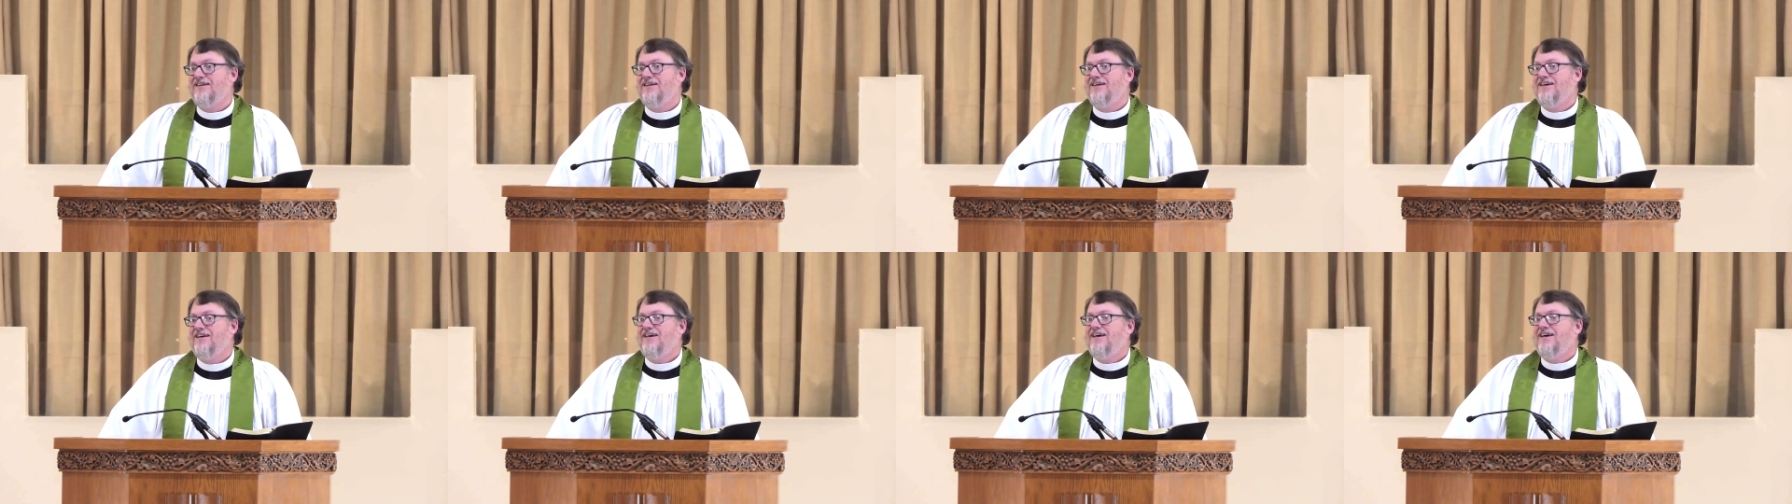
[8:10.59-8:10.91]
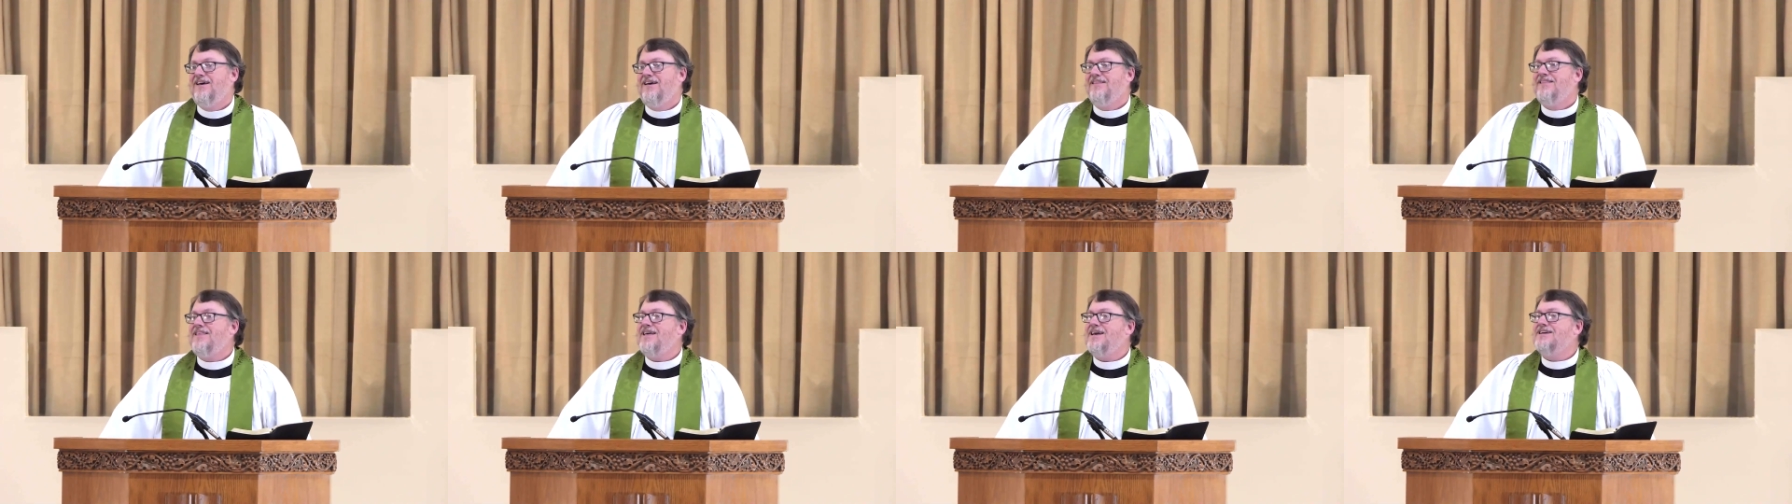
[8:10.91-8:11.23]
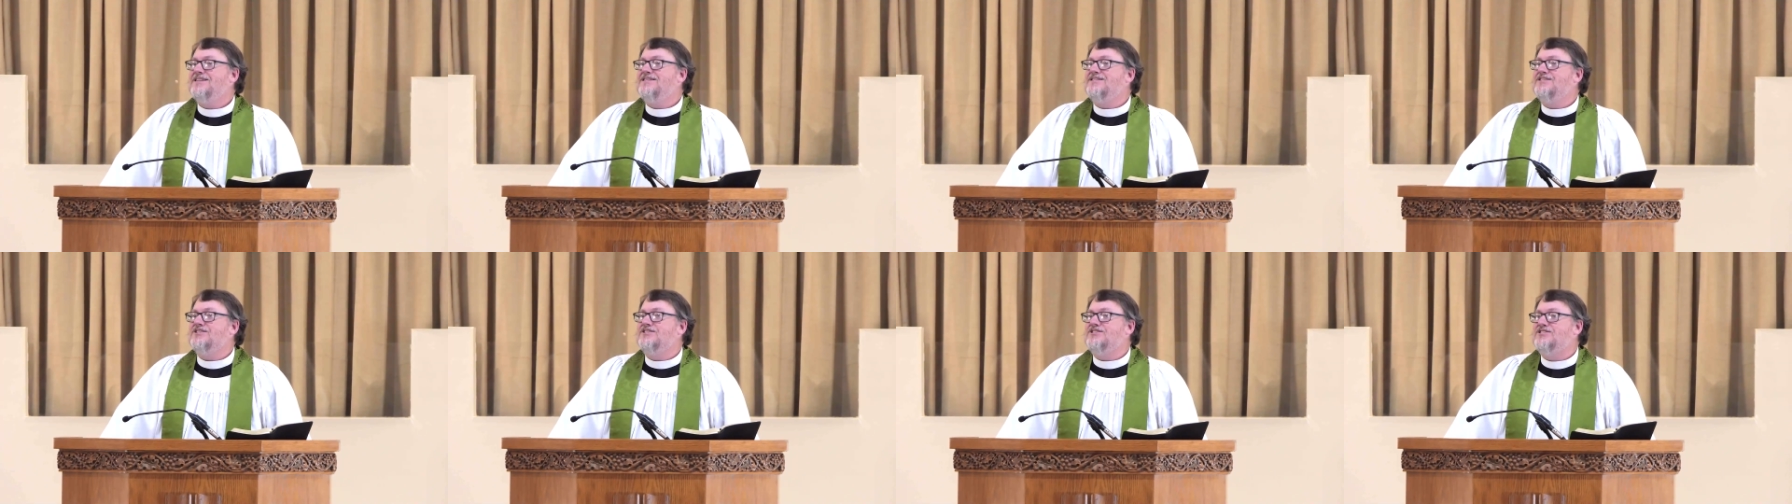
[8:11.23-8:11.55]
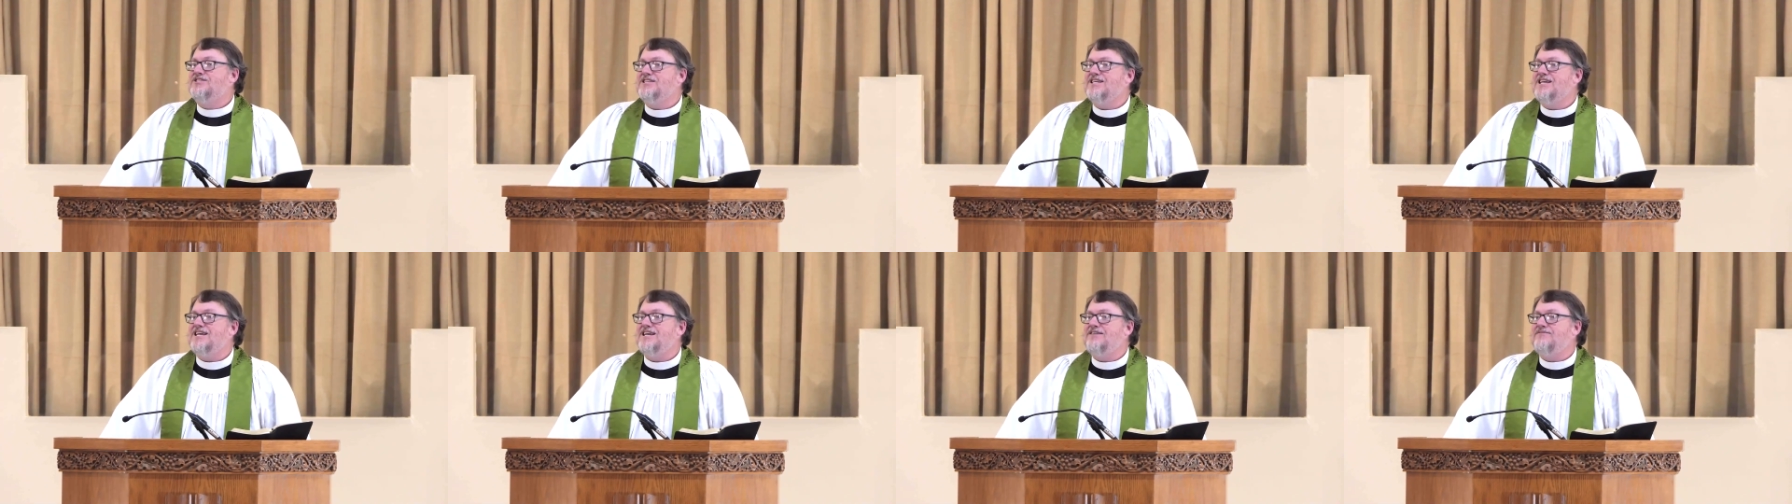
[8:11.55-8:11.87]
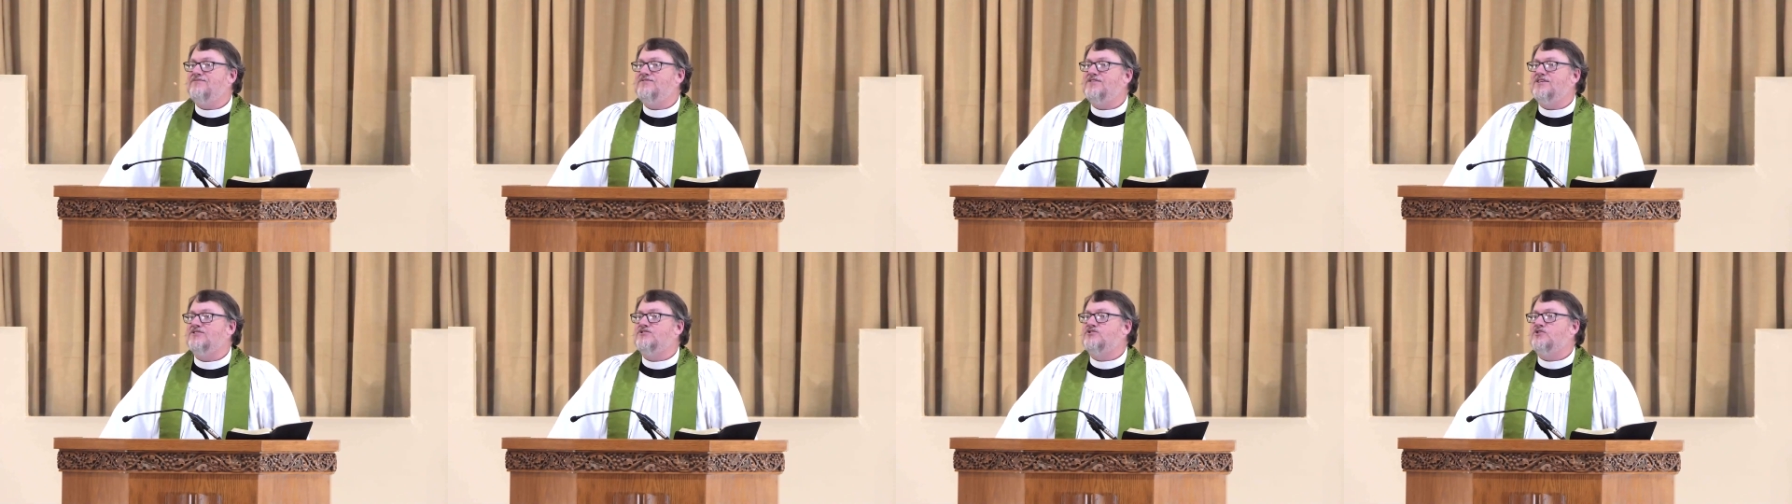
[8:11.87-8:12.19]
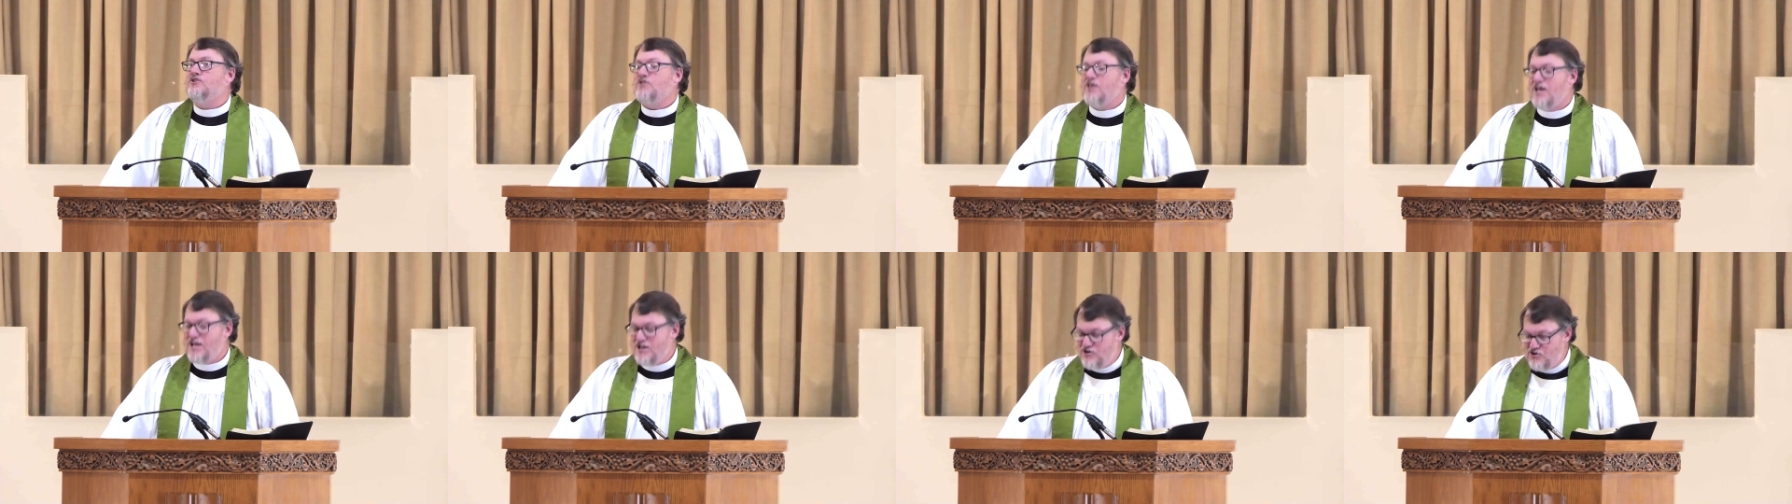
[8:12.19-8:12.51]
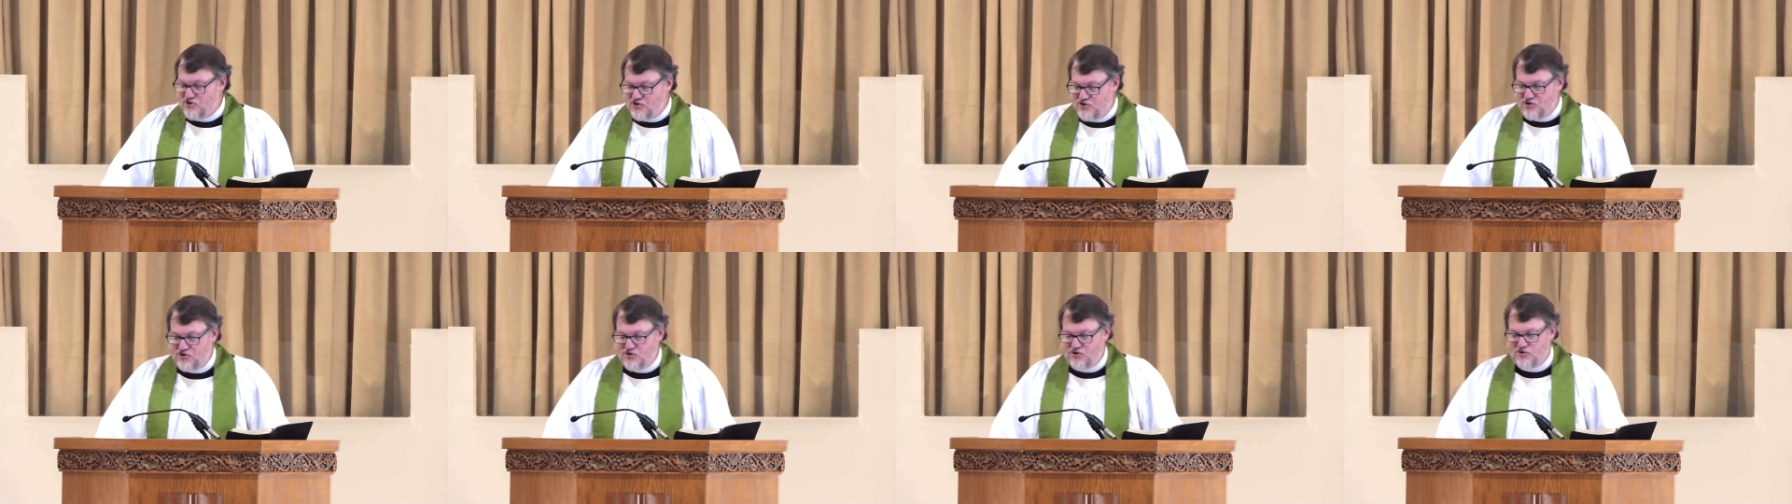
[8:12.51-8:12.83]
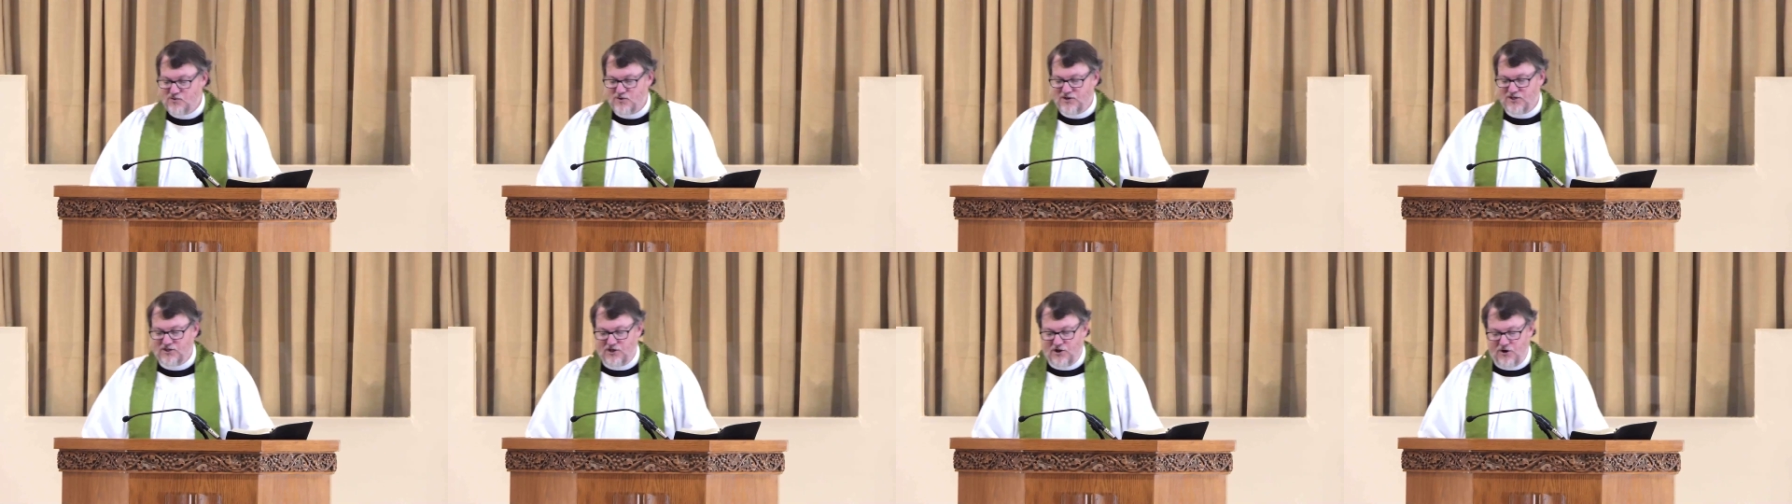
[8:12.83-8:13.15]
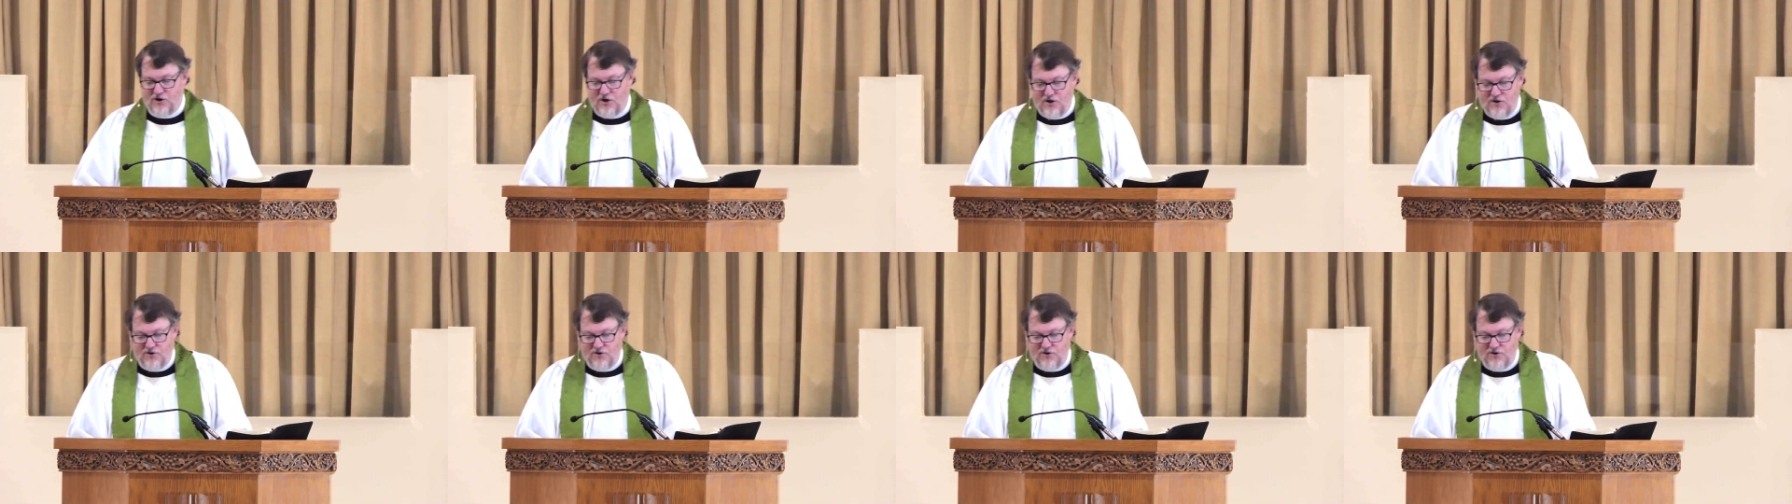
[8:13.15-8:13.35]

They had deceived, and so they knew in their own